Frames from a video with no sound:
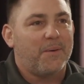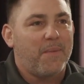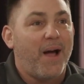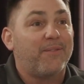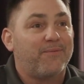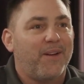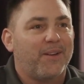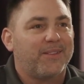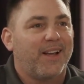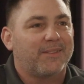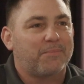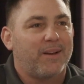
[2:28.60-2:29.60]
I failed the
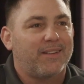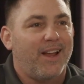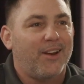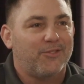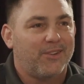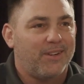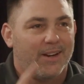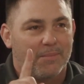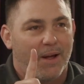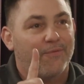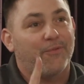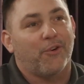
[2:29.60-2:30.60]
expectation in my
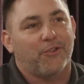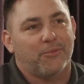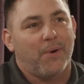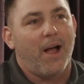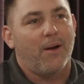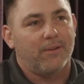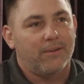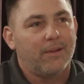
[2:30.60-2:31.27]
first round.